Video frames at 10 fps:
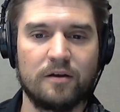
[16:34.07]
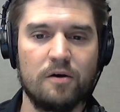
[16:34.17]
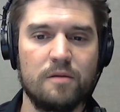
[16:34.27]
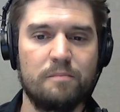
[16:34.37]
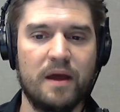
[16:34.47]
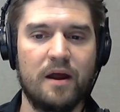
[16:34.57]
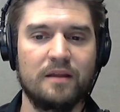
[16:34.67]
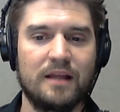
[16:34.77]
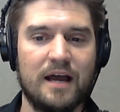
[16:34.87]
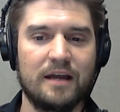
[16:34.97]
go to
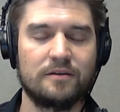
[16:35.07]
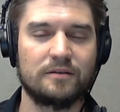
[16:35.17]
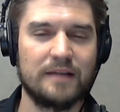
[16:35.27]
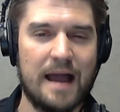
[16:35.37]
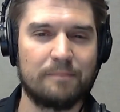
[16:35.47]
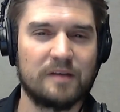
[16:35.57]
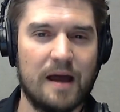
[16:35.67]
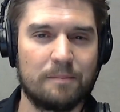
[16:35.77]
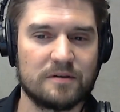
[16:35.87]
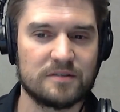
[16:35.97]
BetOnline on your
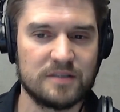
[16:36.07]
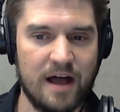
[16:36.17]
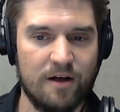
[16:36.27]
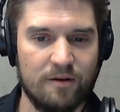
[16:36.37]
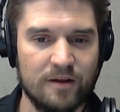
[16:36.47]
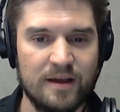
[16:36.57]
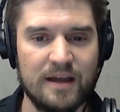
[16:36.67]
laptop, your cell,